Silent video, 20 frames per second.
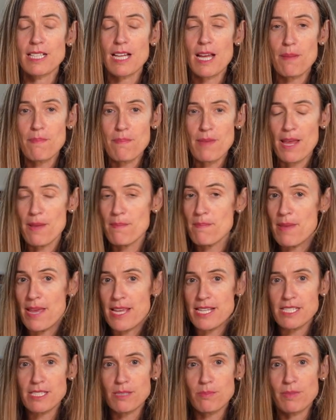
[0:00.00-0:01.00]
and
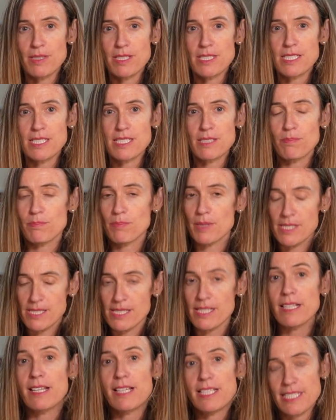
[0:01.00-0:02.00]
amazement, but
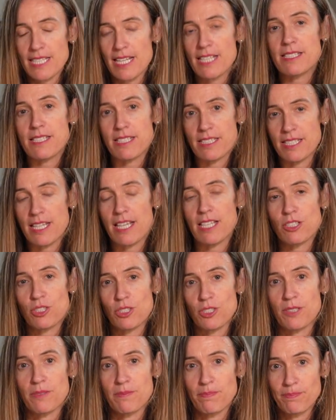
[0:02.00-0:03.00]
slight
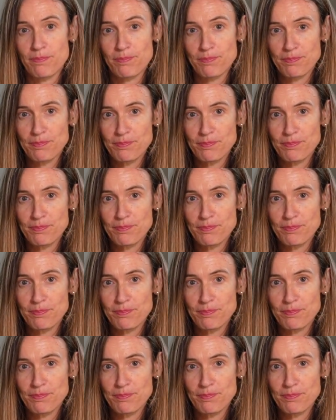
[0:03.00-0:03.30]
hesitation